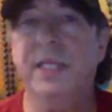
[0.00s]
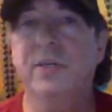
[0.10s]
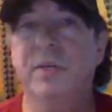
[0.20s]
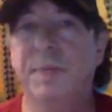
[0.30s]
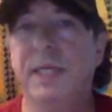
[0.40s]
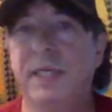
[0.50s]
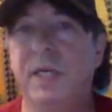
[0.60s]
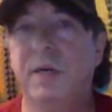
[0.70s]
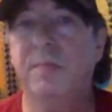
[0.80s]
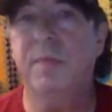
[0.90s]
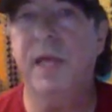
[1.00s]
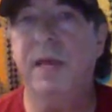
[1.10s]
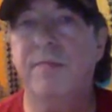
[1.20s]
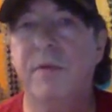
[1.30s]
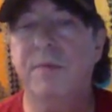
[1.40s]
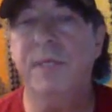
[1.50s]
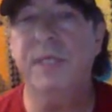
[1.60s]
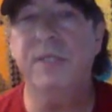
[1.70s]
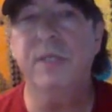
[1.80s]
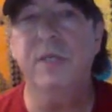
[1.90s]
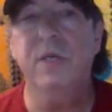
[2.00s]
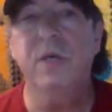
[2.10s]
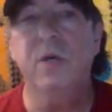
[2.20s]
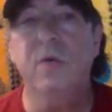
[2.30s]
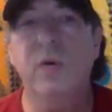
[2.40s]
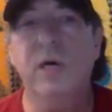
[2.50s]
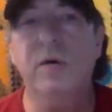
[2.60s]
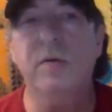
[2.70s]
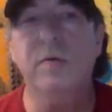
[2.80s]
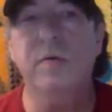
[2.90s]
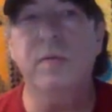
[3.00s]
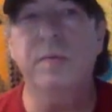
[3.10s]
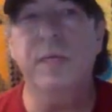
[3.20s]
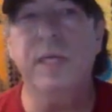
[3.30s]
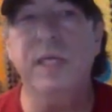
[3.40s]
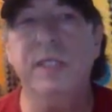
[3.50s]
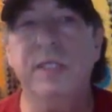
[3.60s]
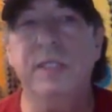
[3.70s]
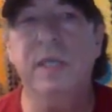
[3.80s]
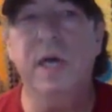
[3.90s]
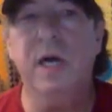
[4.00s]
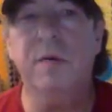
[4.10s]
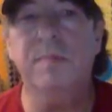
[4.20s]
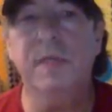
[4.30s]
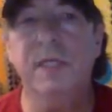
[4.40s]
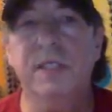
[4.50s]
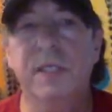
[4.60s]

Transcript: interdependent have more peace. Well, the Middle East is